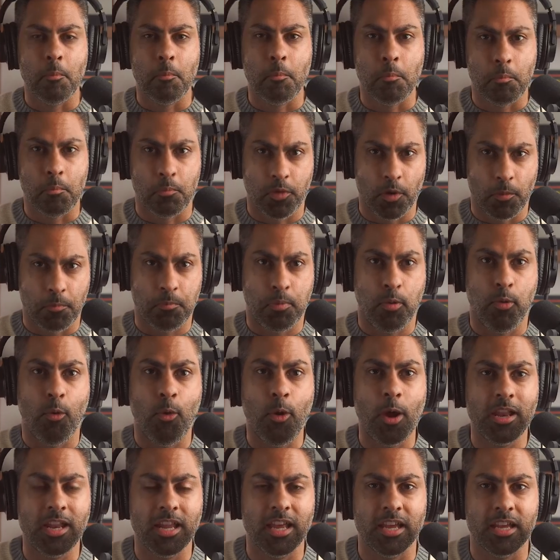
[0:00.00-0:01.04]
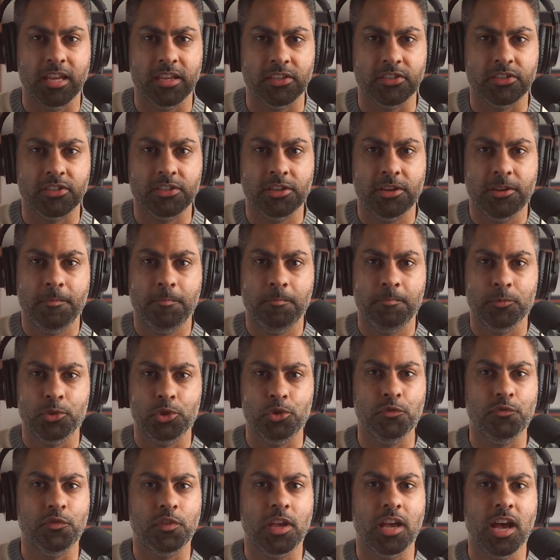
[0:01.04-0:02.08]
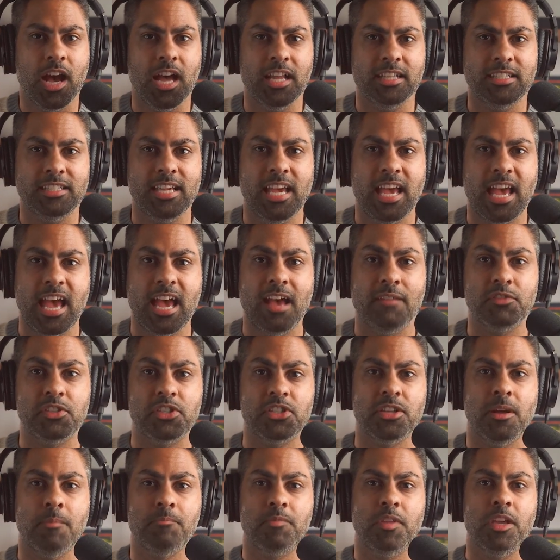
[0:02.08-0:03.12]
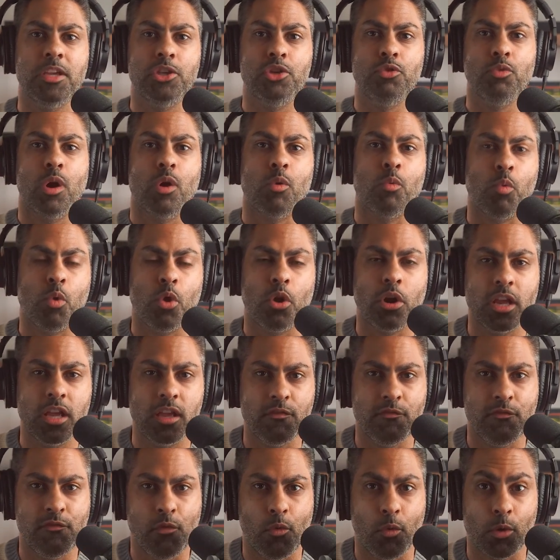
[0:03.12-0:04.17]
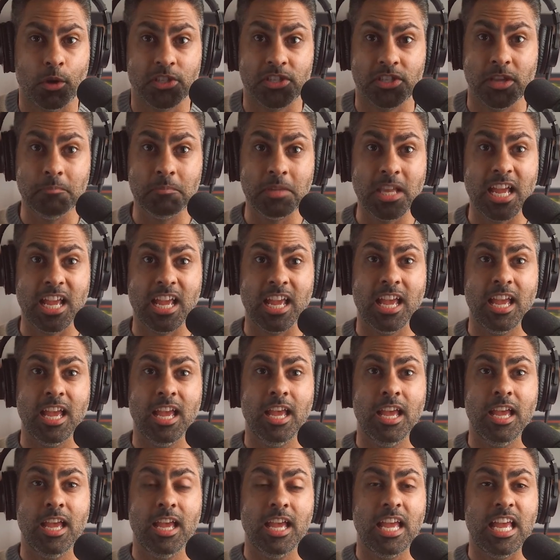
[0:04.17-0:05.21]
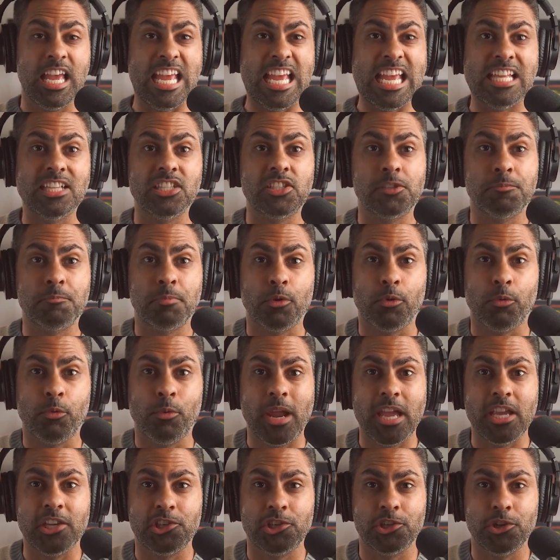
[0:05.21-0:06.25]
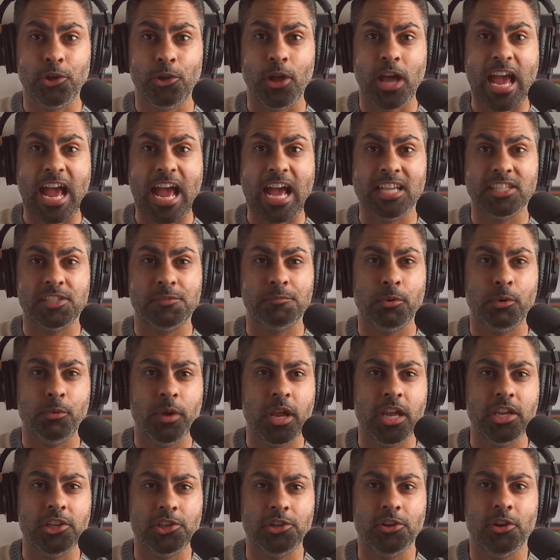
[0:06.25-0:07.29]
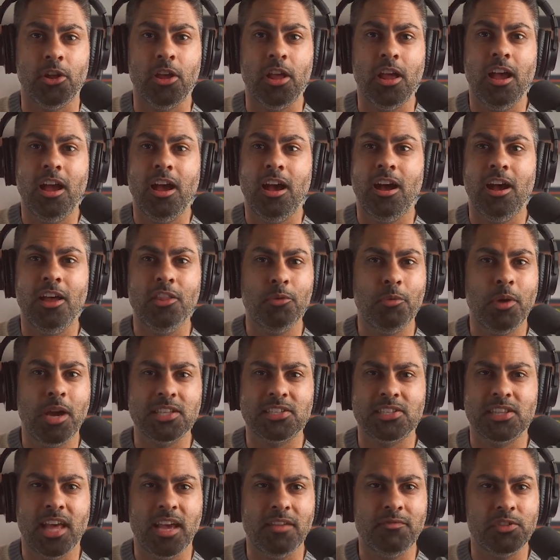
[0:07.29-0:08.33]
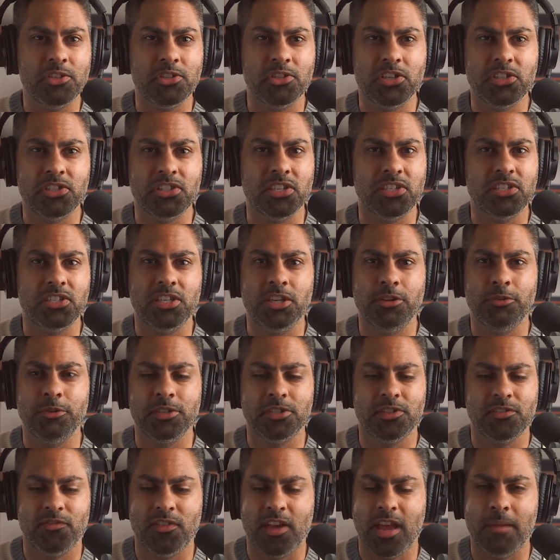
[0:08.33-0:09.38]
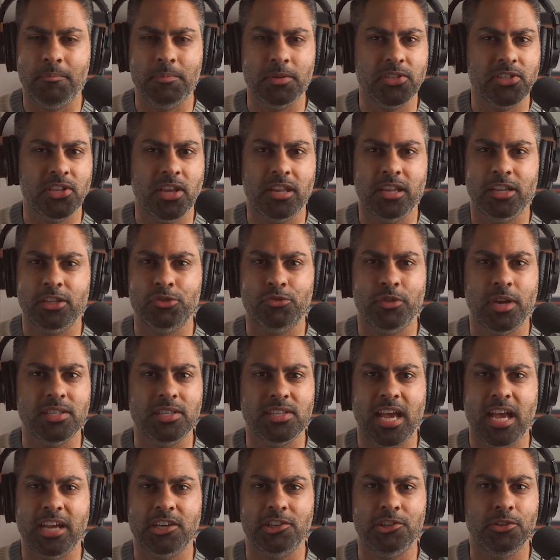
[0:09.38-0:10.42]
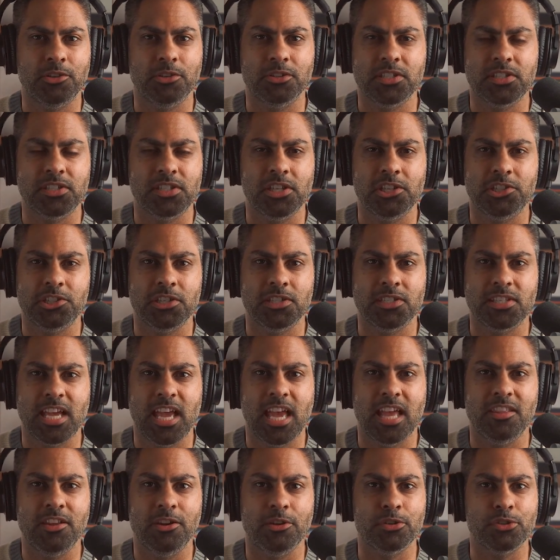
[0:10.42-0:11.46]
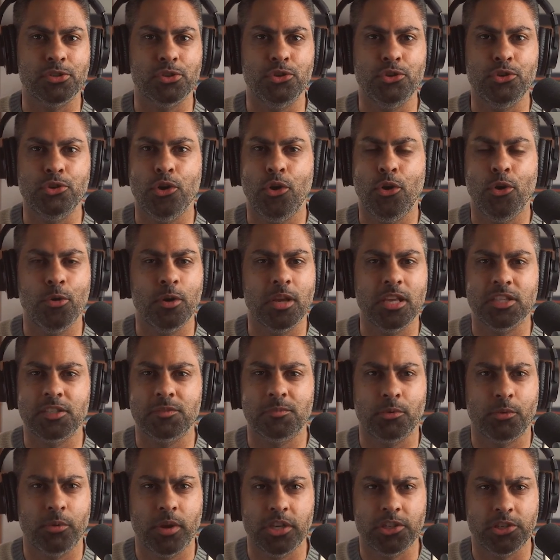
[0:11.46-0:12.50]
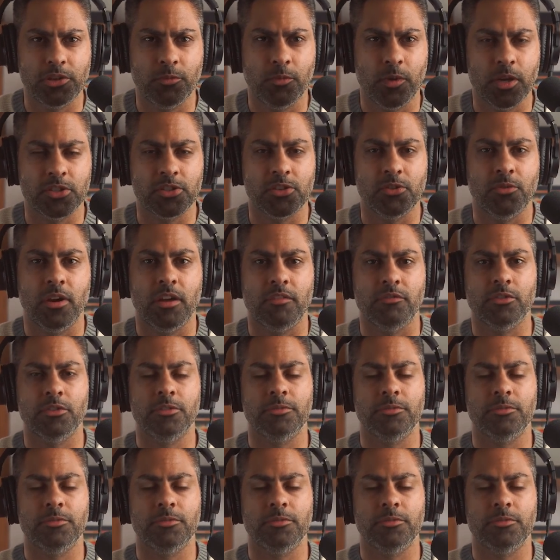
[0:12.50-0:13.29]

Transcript: The point is, you've got to have something you are working for, something inspirational, aspirational. Otherwise, life is just a series of episodic transactional decisions and there is no inspiration whatsoever.